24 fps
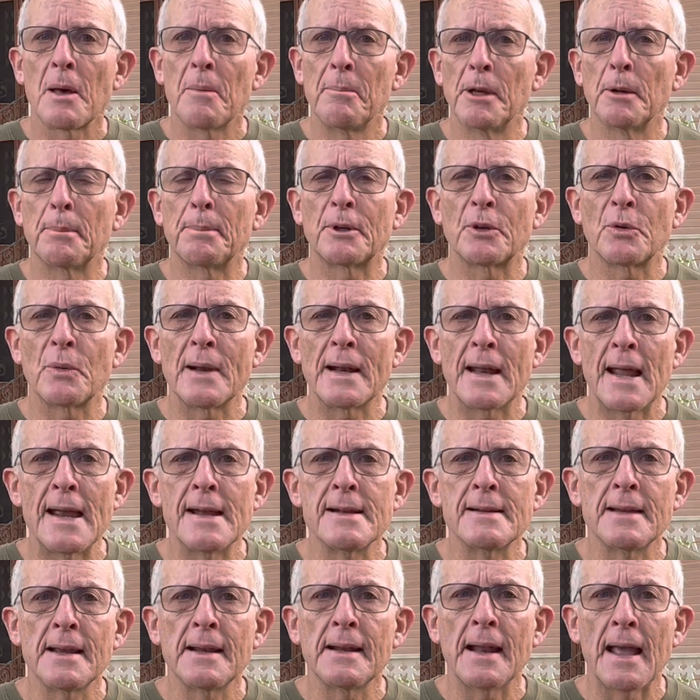built between
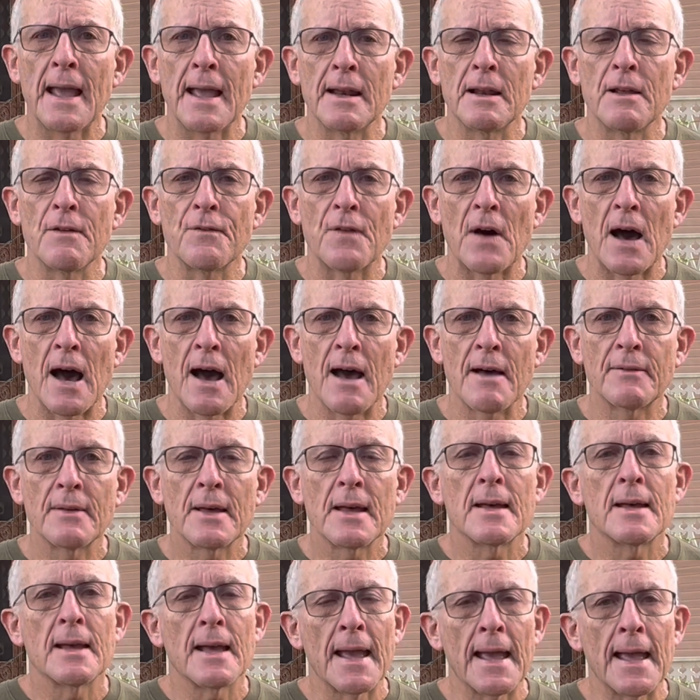1885
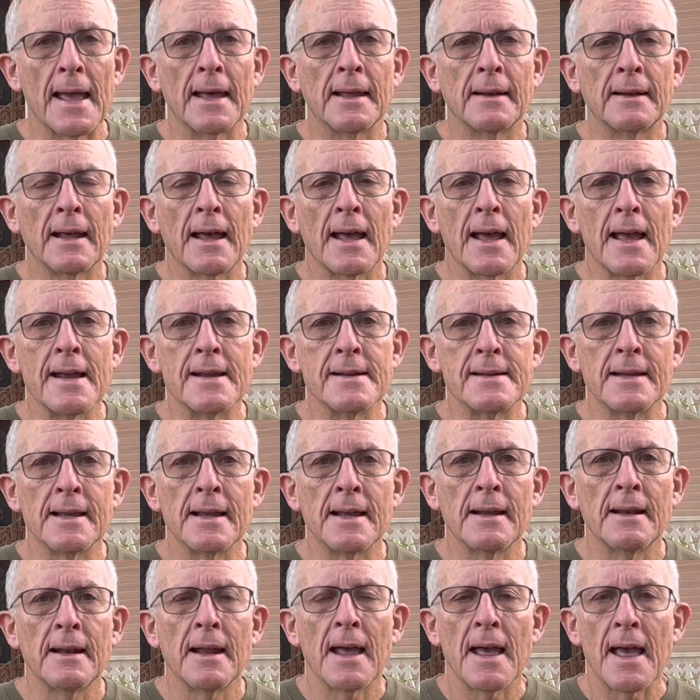and
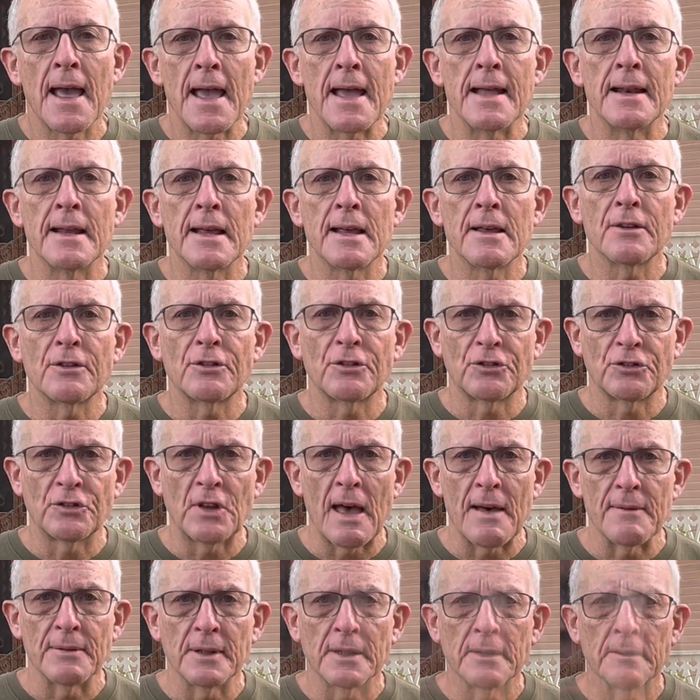
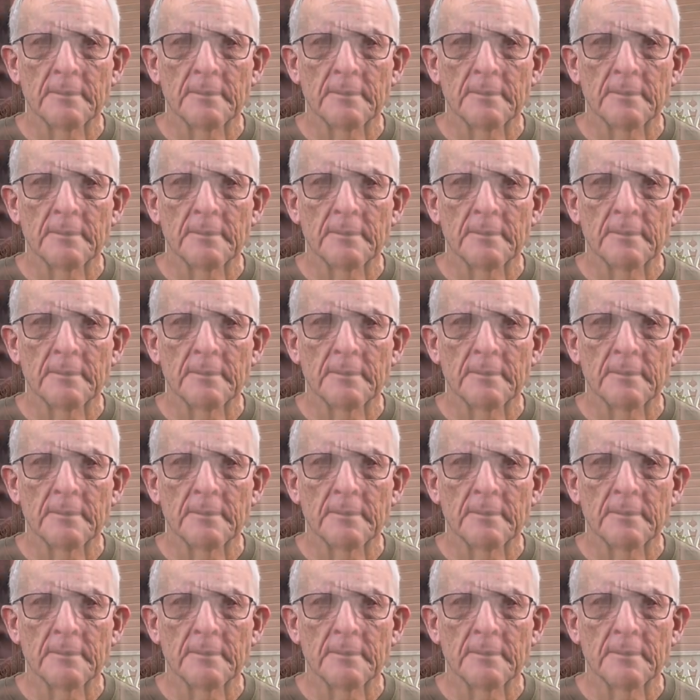1887.